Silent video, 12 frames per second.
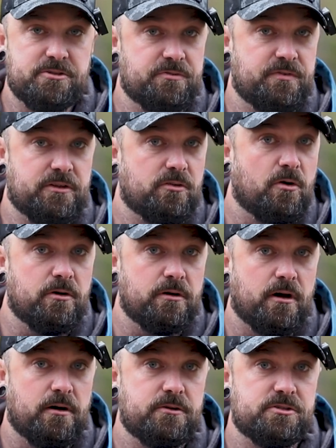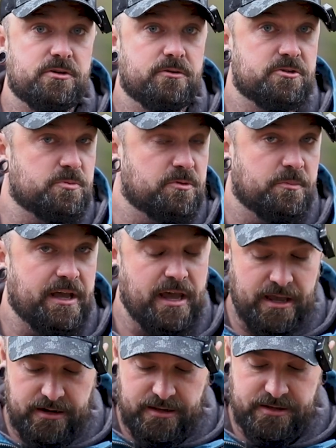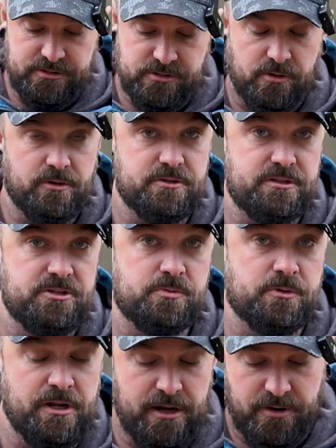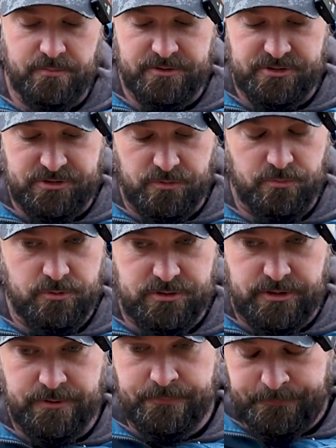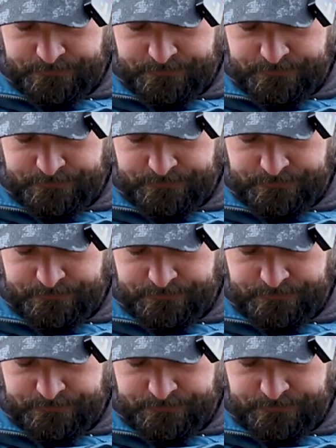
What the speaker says: it's a Victorinox or it's one of my Helis, or it's this one here, which is the Rooster